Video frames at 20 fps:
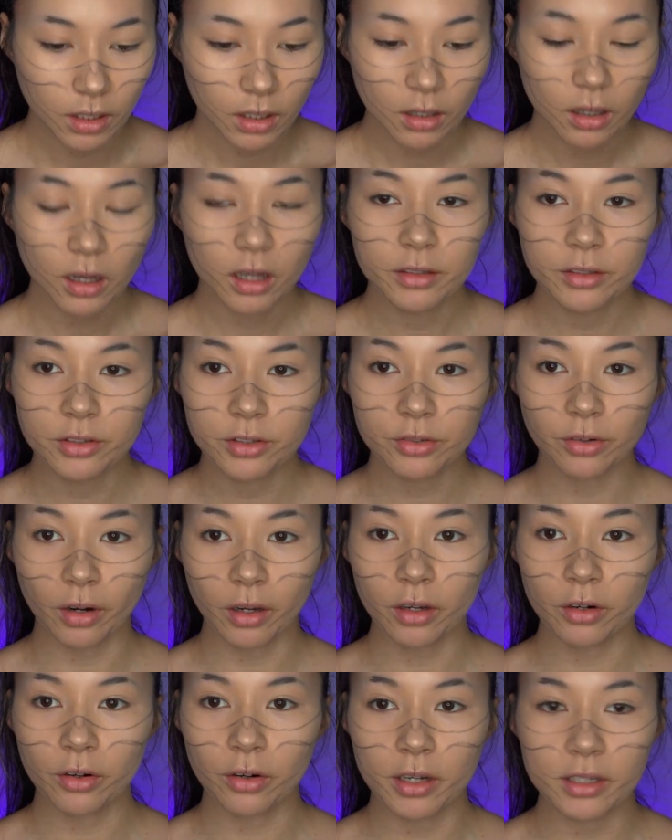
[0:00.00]
and straight
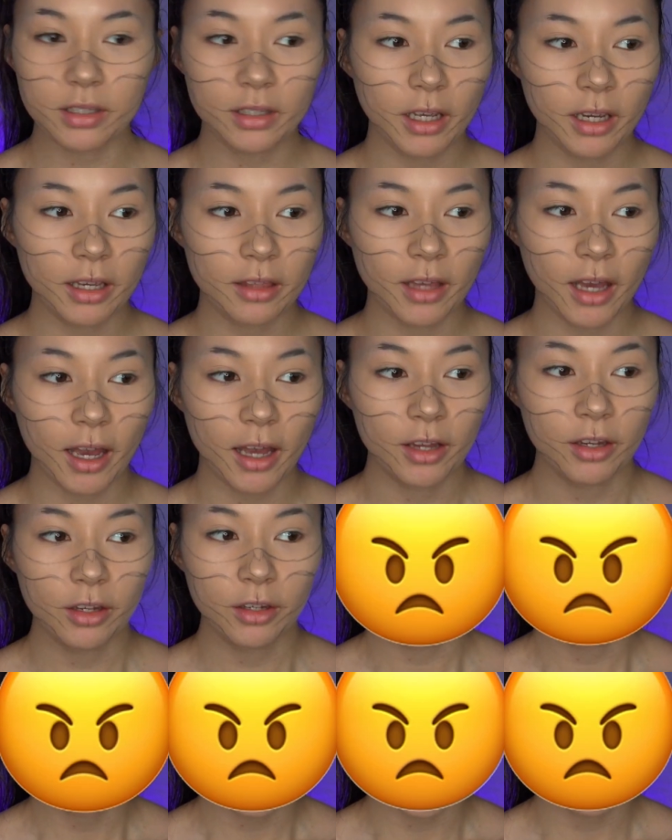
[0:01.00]
across like that.
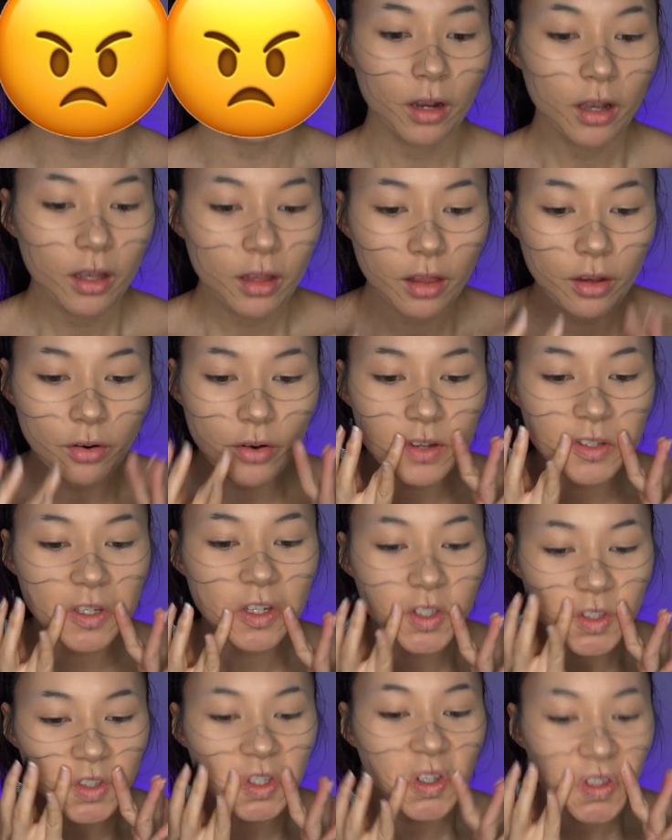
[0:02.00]
No, there is a
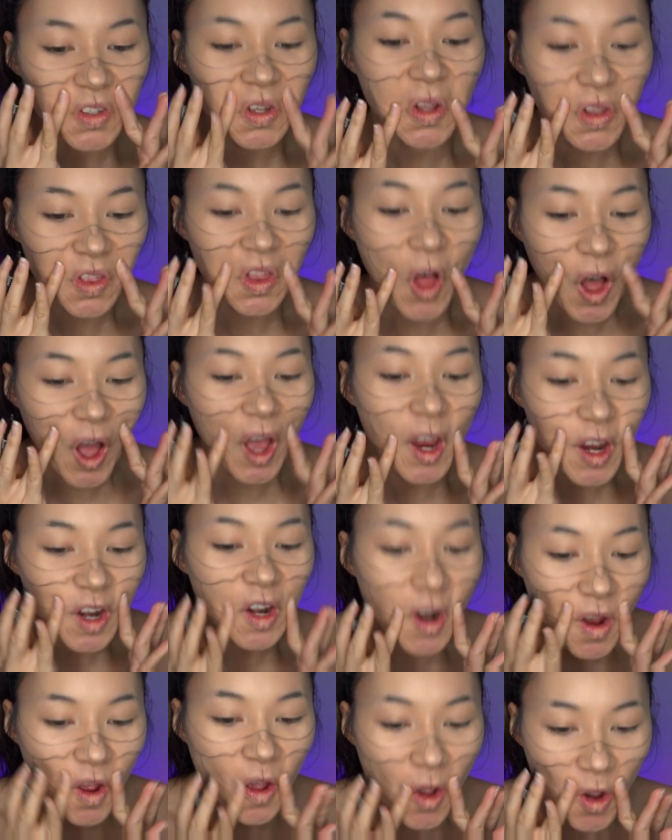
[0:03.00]
subtle
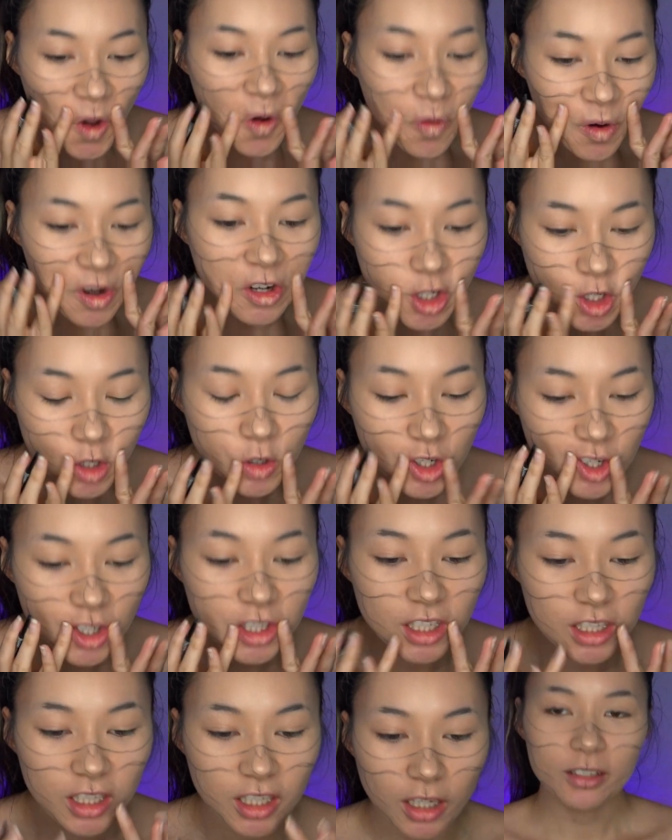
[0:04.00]
line which you need
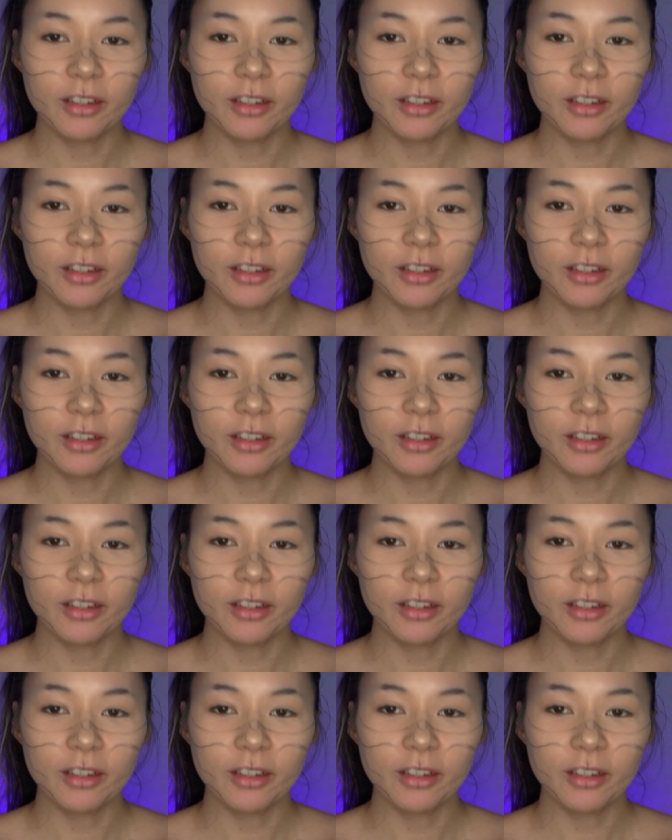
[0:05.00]
to do.